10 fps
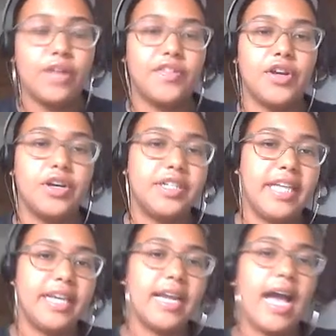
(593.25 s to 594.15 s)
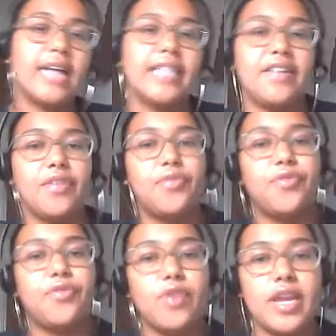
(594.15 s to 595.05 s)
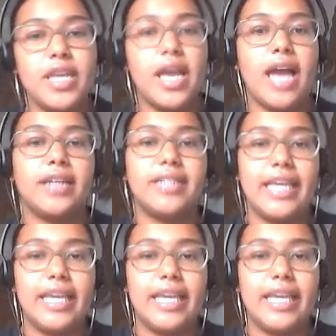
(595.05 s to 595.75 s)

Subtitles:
So Tinkercad is a free and